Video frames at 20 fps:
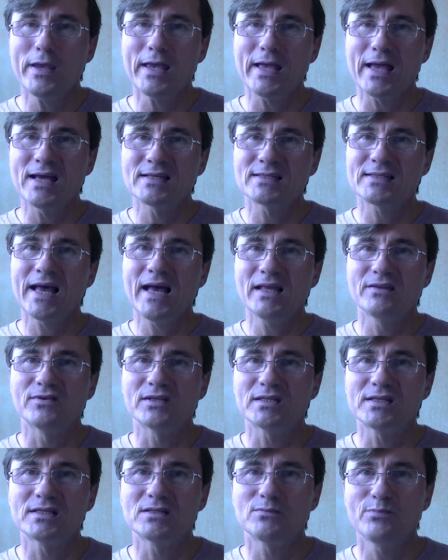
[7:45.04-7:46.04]
as
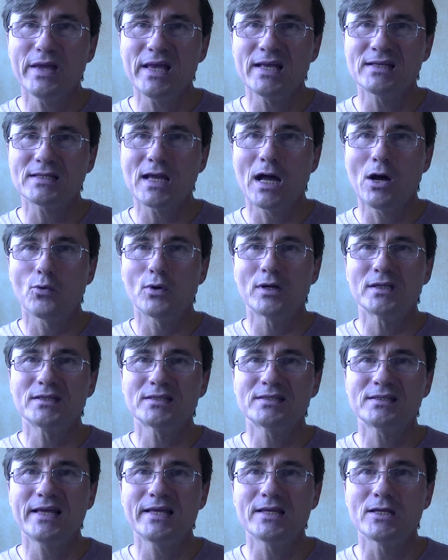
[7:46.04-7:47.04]
Adventists base our
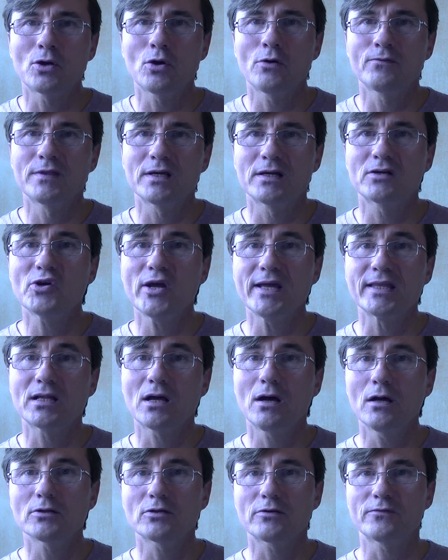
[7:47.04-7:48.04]
understanding of the great
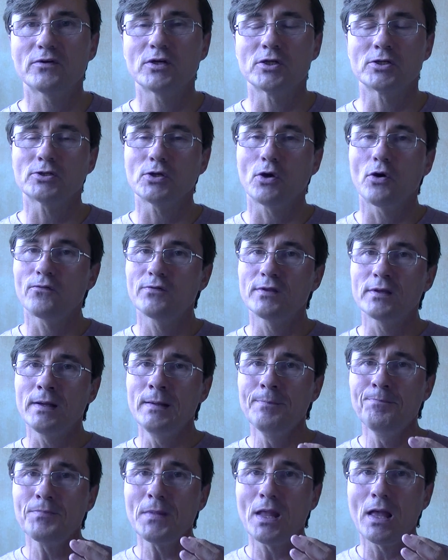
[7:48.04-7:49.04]
controversy, of the
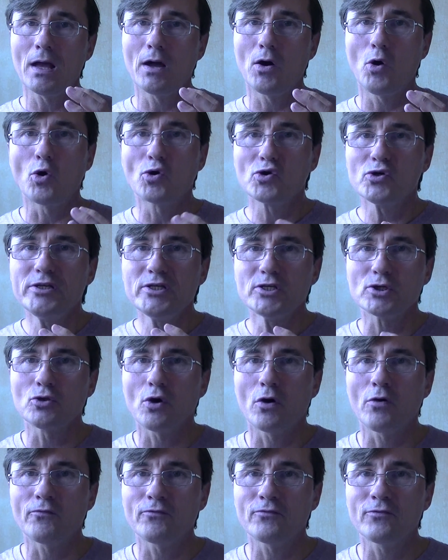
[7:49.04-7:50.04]
origin
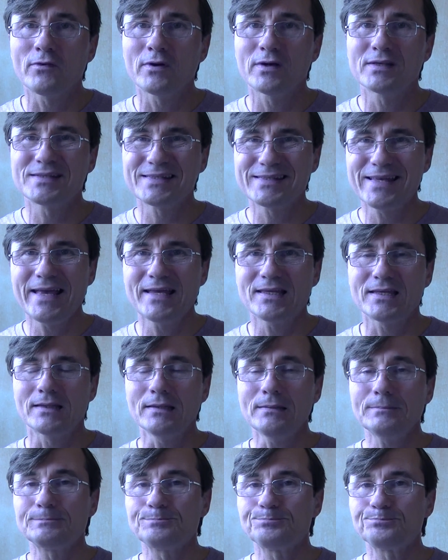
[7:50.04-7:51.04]
of
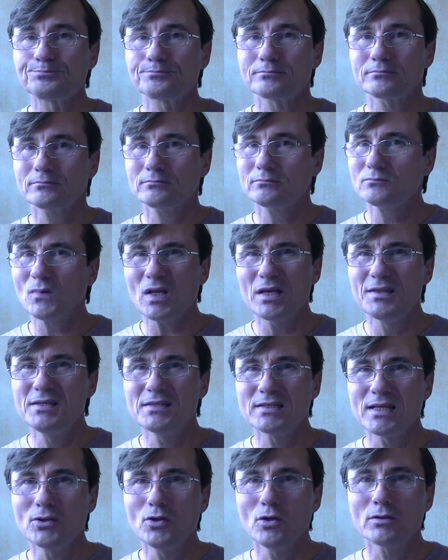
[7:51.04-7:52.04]
Satan,
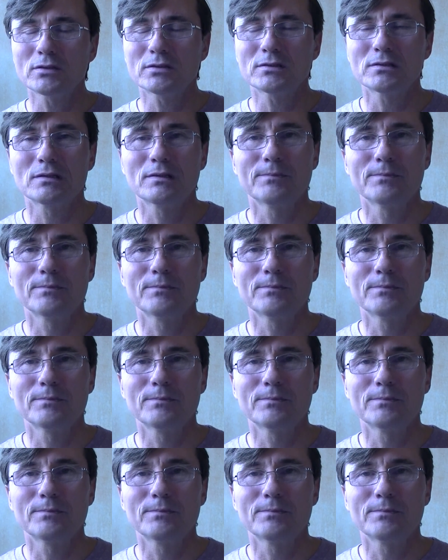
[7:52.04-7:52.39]
these are not